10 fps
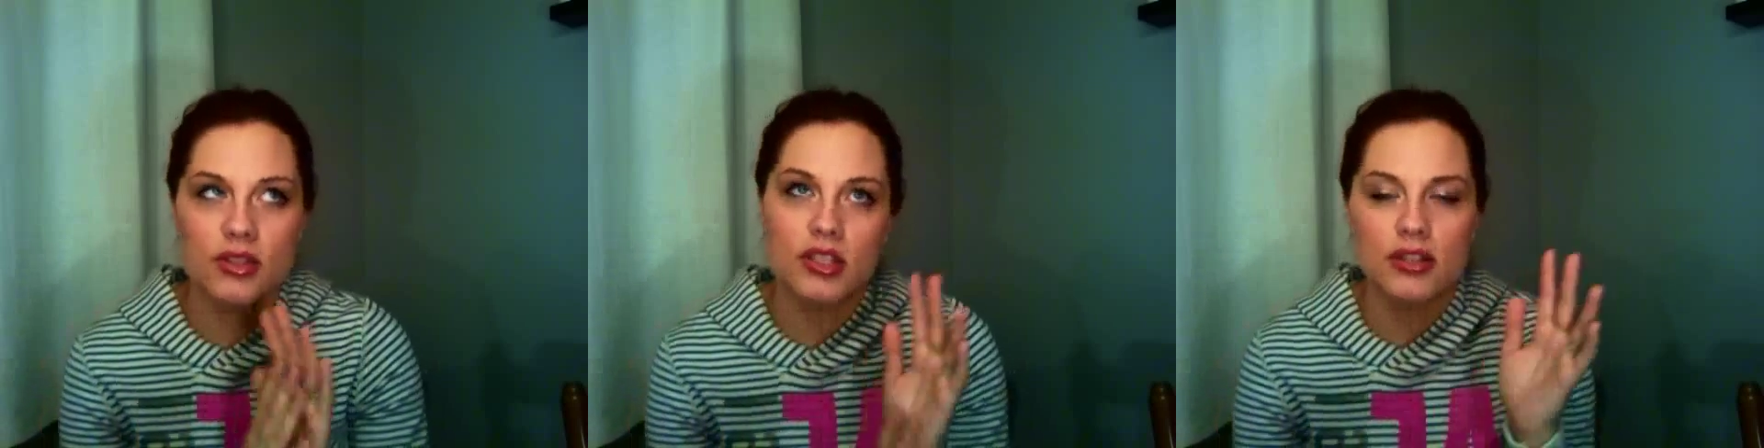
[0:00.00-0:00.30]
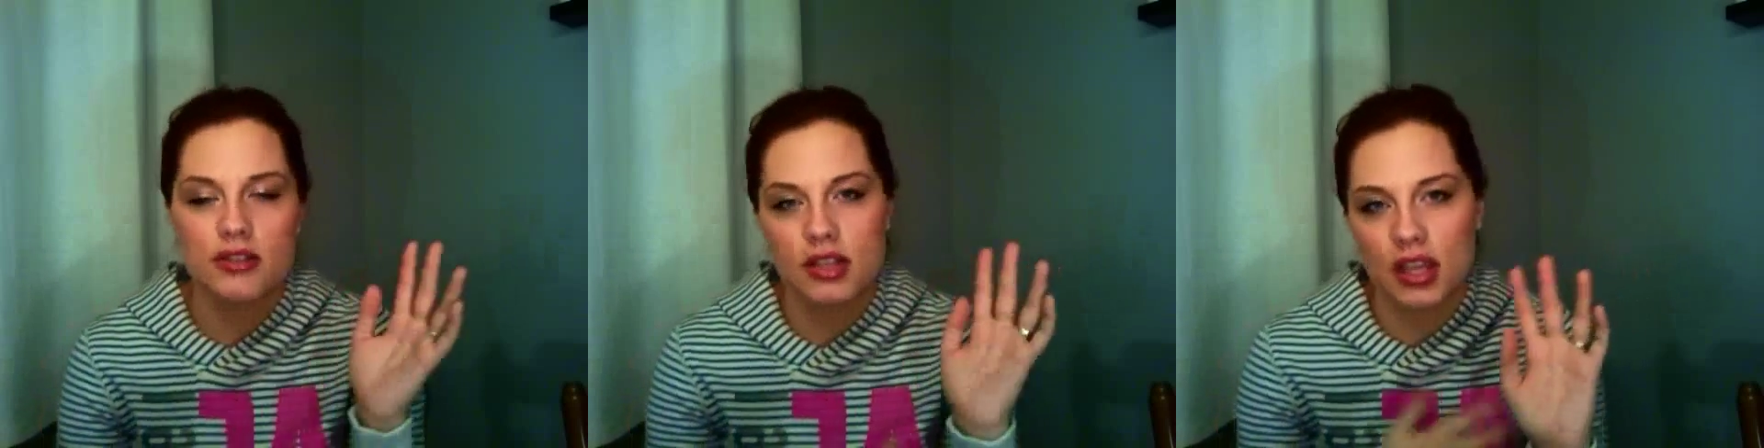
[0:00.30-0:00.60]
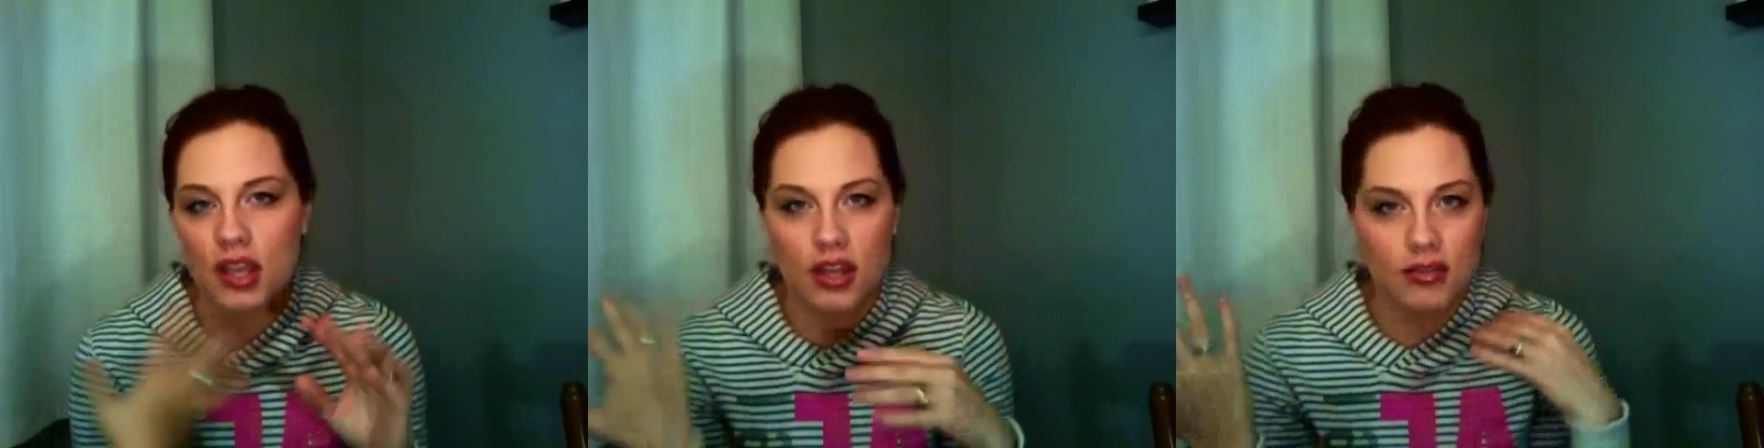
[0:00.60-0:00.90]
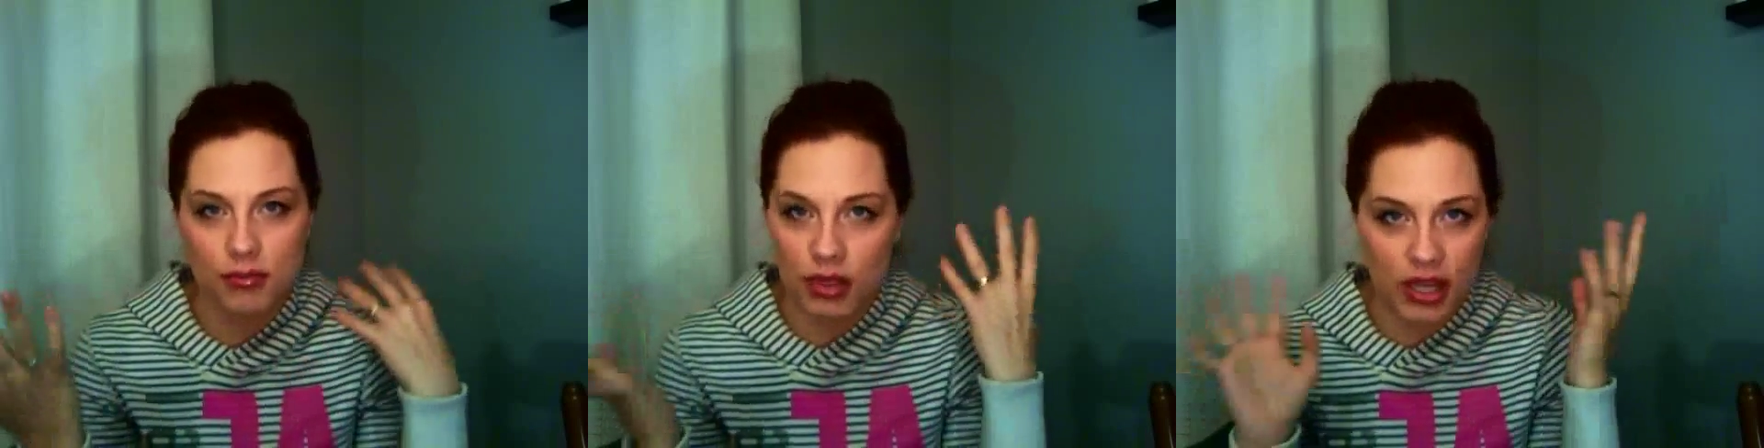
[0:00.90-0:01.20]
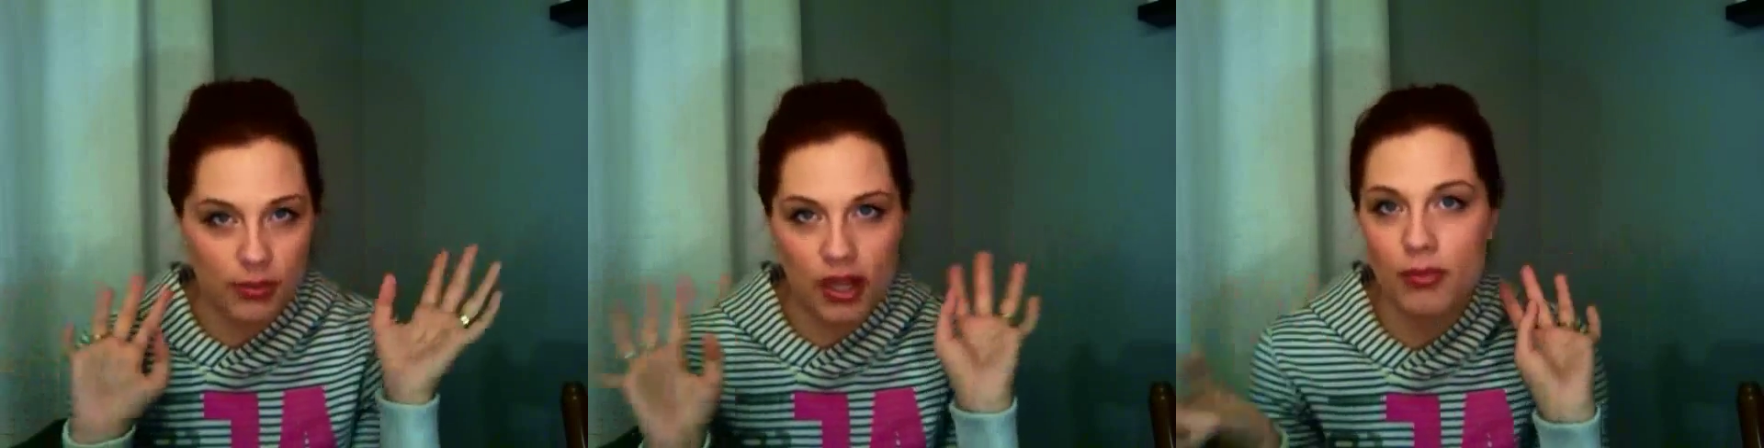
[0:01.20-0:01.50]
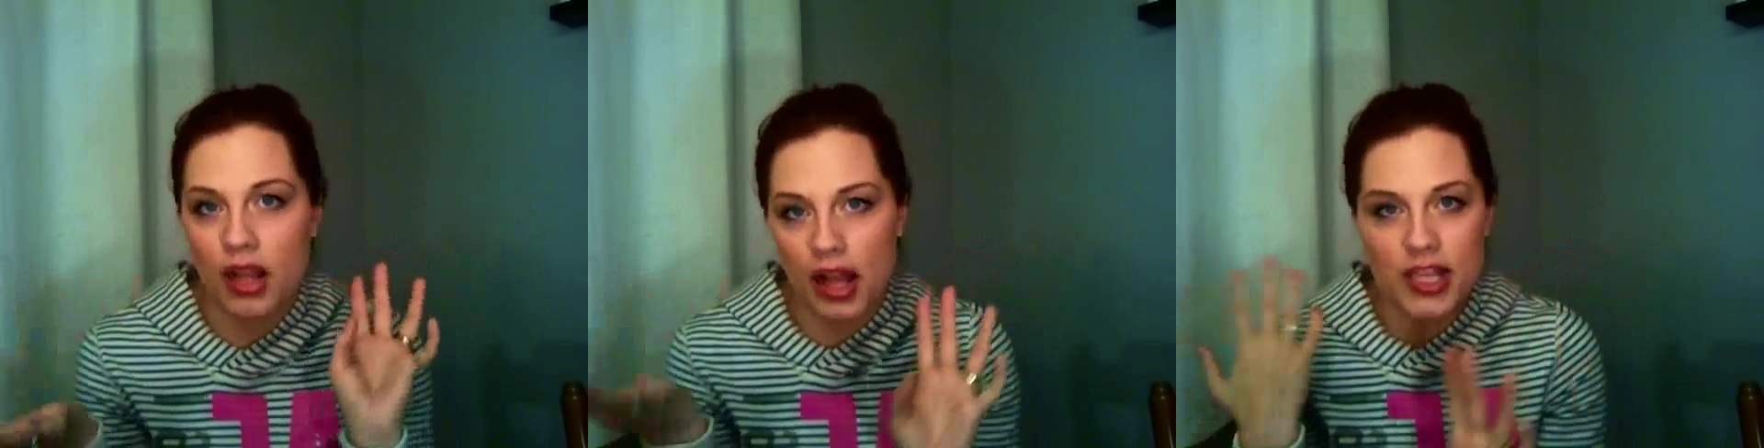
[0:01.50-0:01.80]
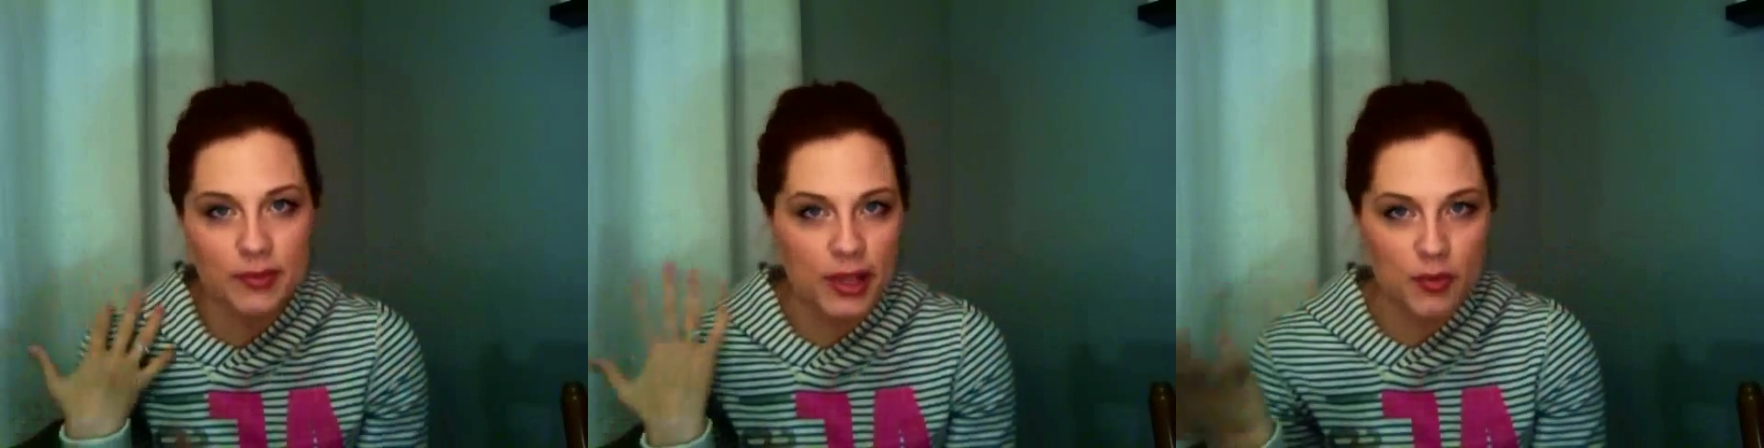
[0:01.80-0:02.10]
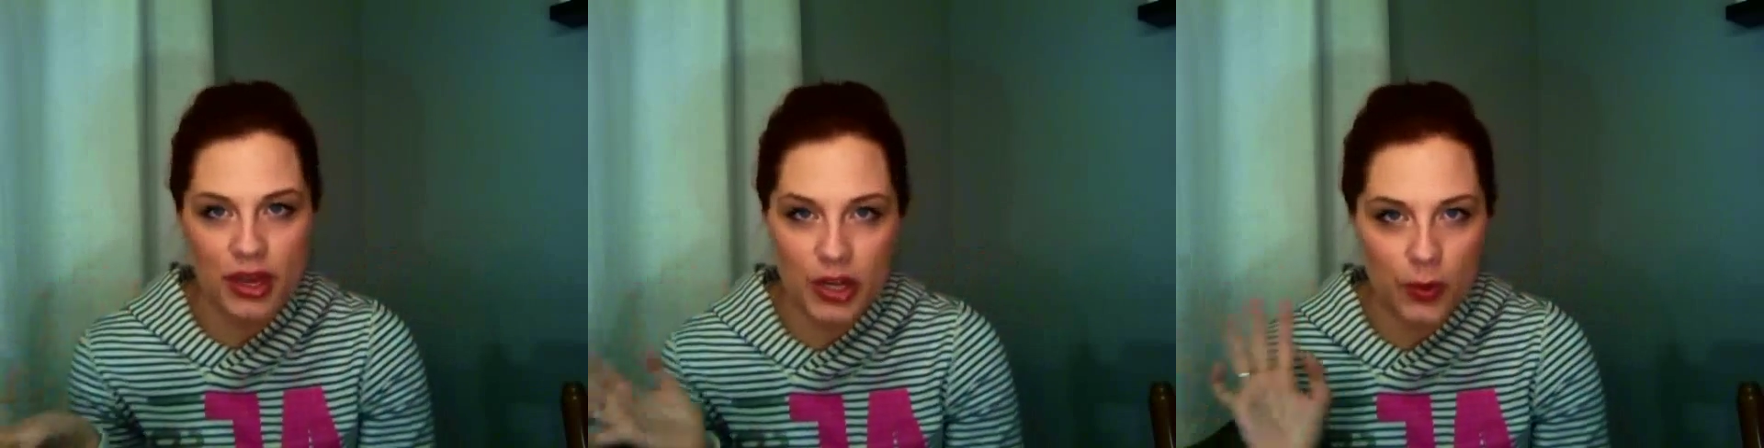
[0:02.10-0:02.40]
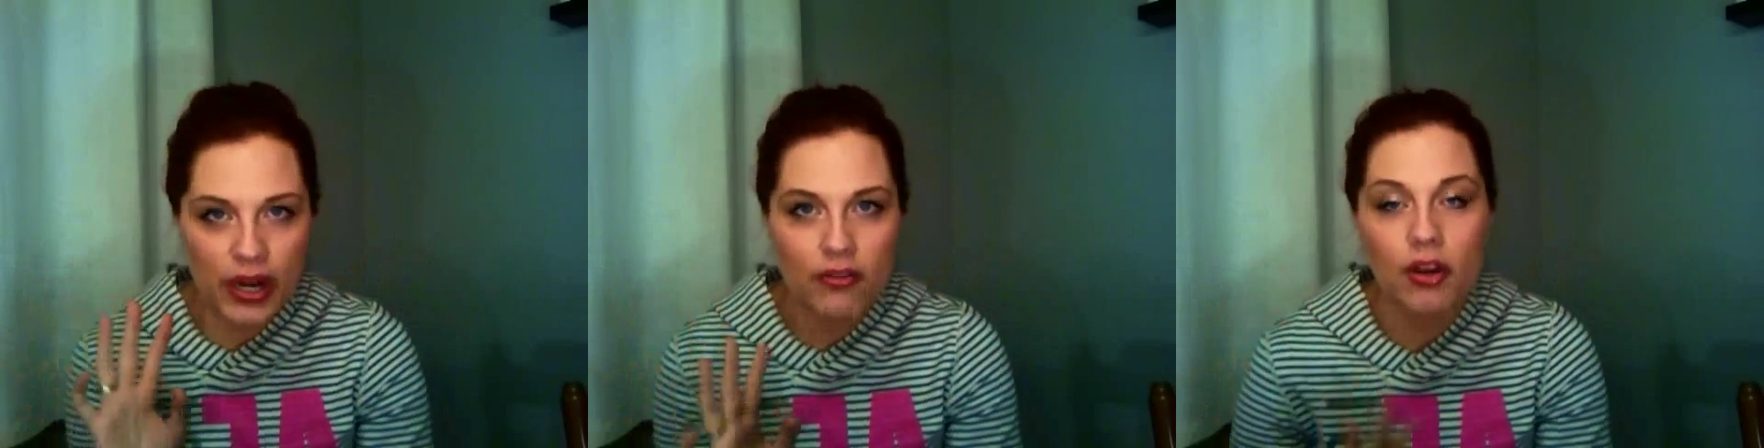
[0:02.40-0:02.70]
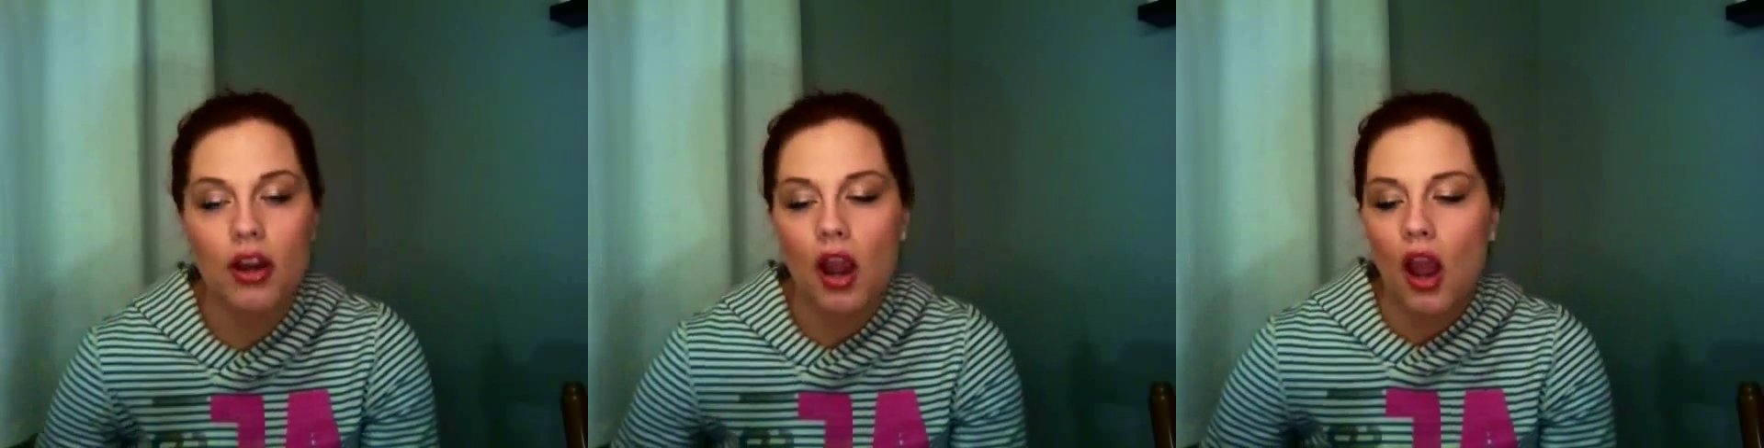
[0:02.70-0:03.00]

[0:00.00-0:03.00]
into your skin and blah, blah, blah, smells better, whatever.